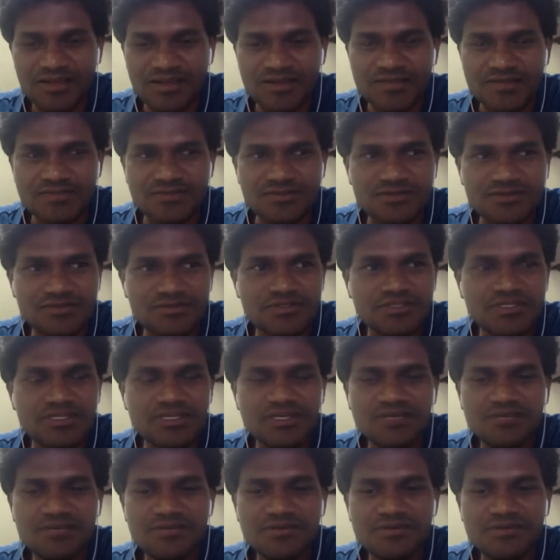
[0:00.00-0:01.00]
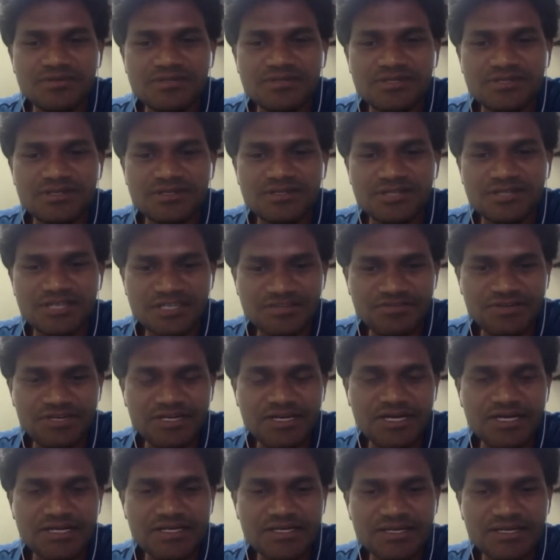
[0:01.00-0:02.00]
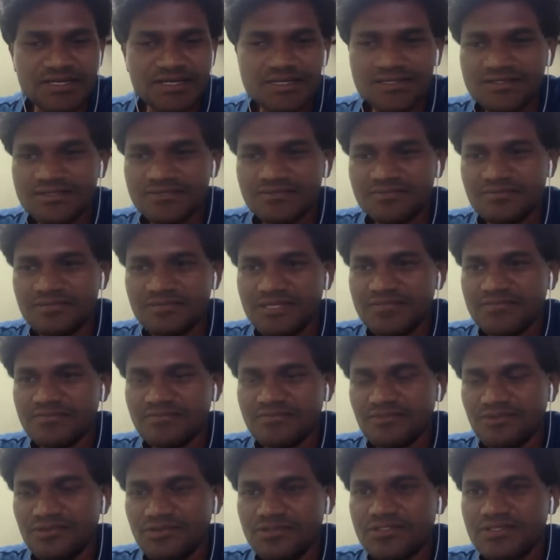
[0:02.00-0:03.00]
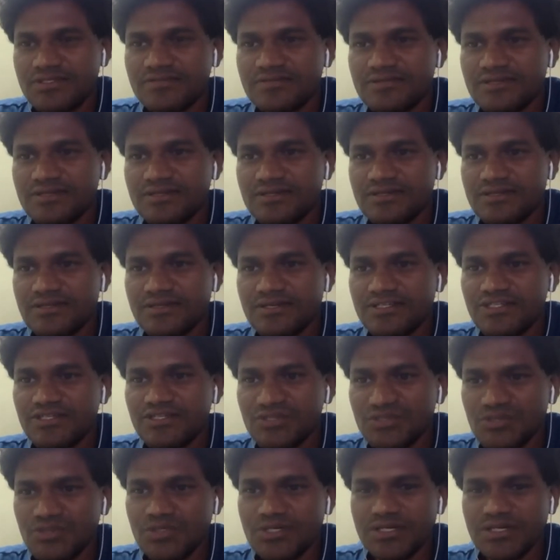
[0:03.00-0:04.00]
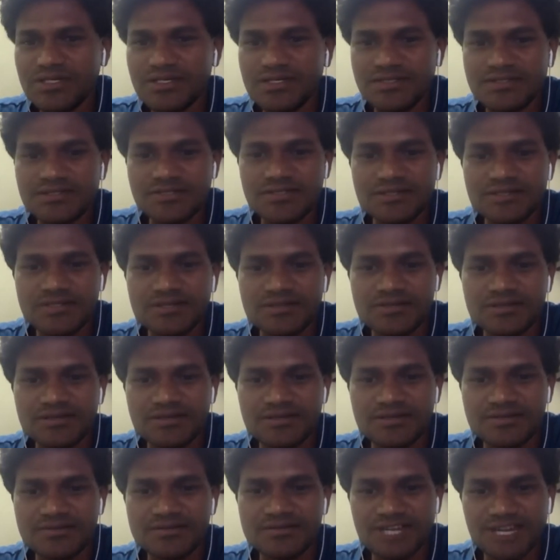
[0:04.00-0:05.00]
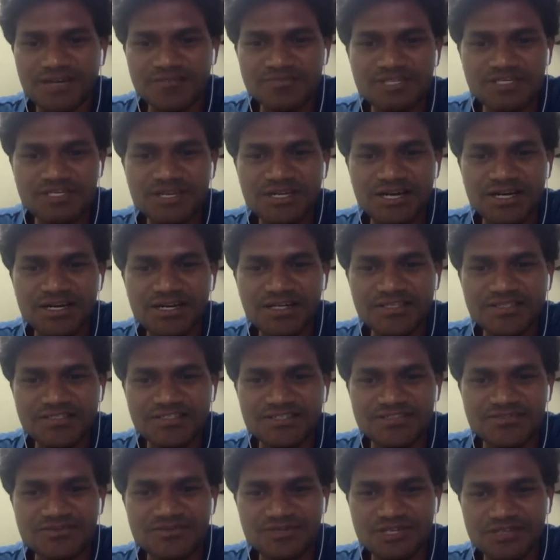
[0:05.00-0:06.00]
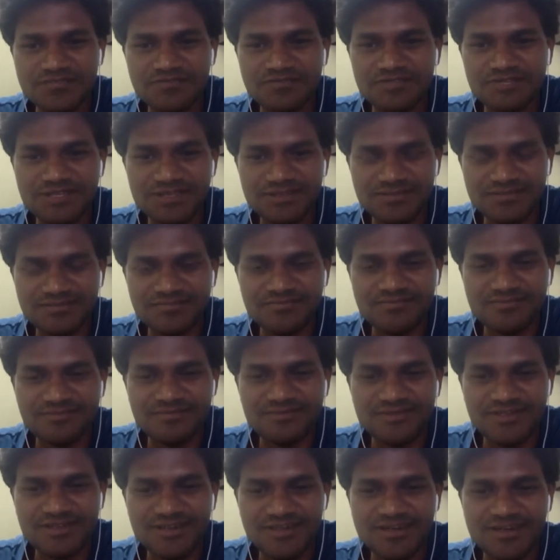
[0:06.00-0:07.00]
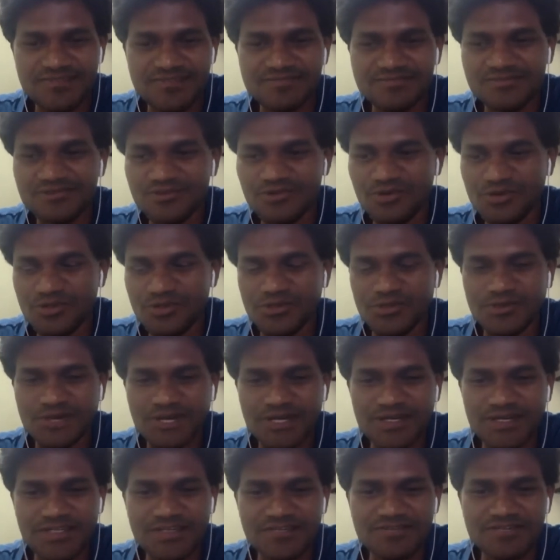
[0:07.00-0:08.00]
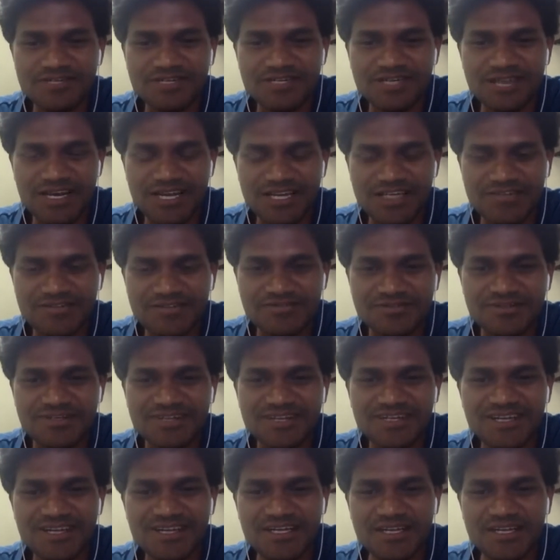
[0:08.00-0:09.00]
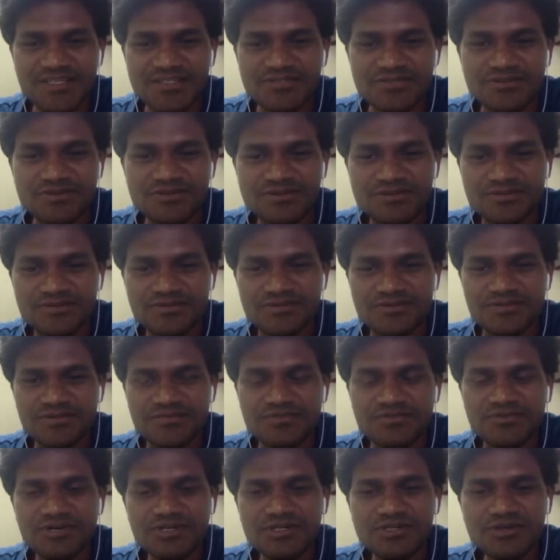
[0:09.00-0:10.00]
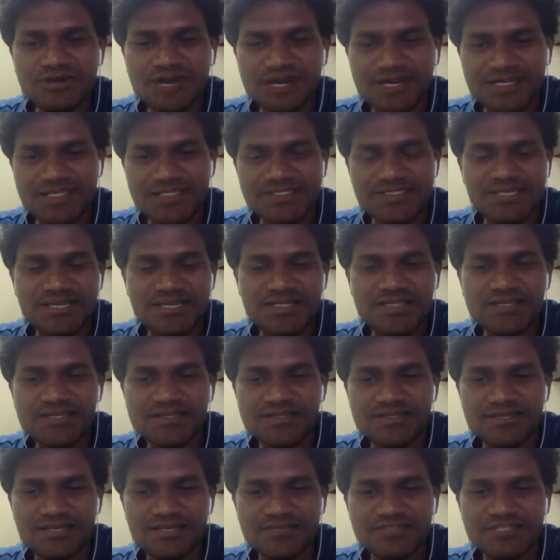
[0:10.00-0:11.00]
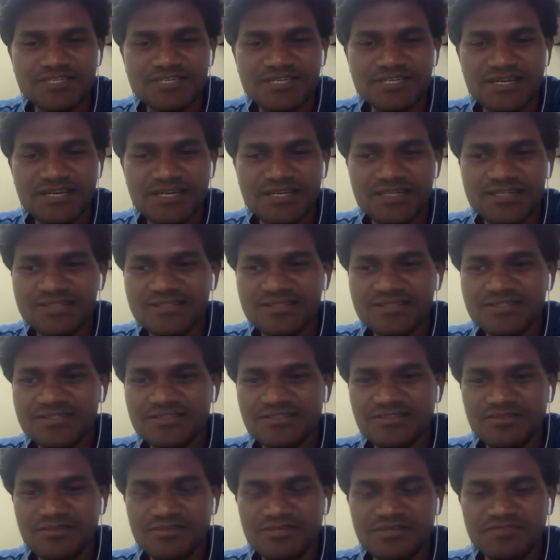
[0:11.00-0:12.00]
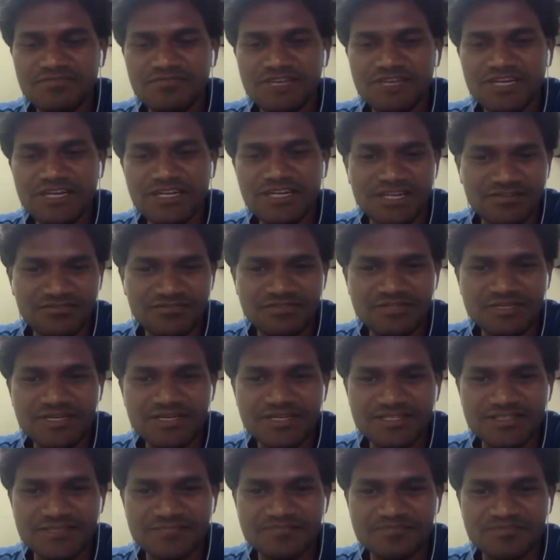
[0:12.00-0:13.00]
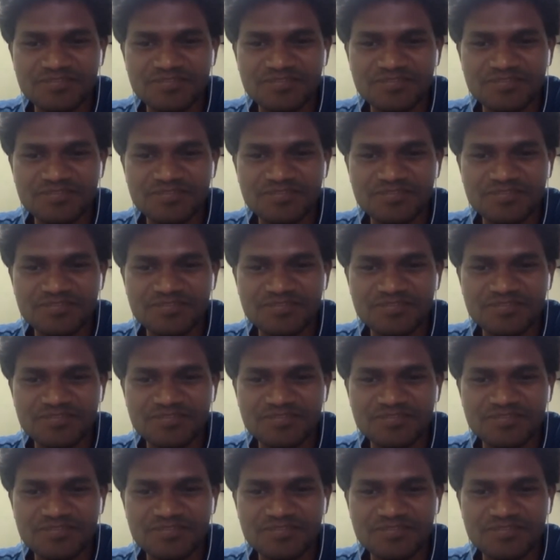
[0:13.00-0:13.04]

So if you think about the difficult English, most of the insurers or terms and conditions, what we go through, right, everyday life. So if you want to understand the terms and conditions, it will be very tough English.